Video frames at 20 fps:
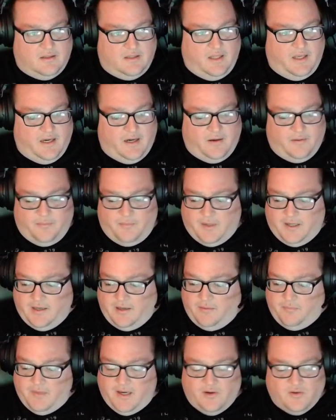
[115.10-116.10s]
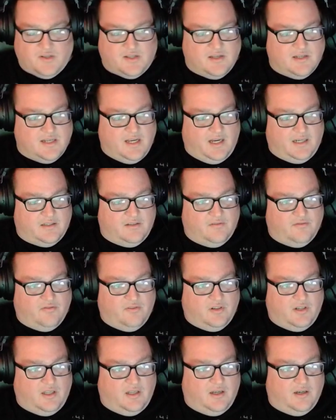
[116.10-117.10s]
yeah, my mouse is acting
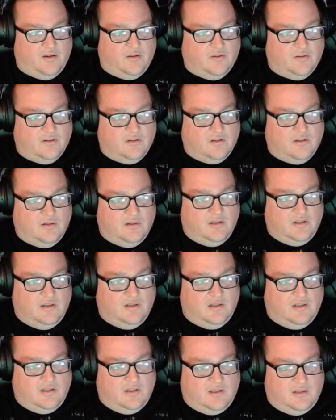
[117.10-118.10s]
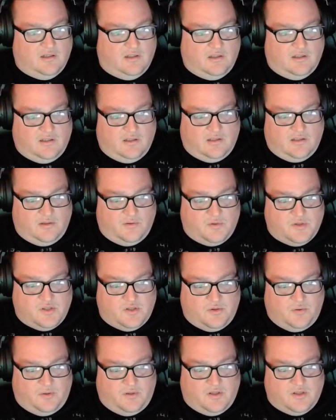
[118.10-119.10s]
funny now. I was
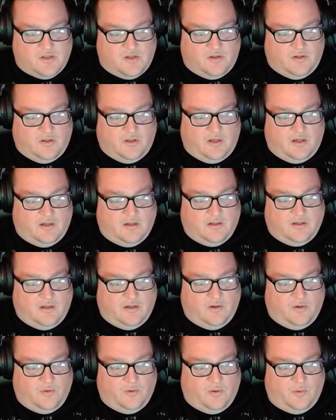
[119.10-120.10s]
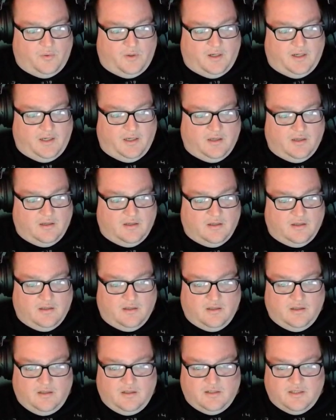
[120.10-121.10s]
doing this earlier. I don't know why.
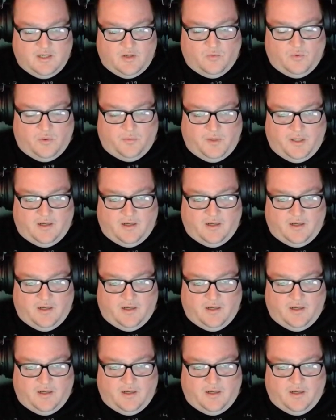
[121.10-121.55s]
Didn't want me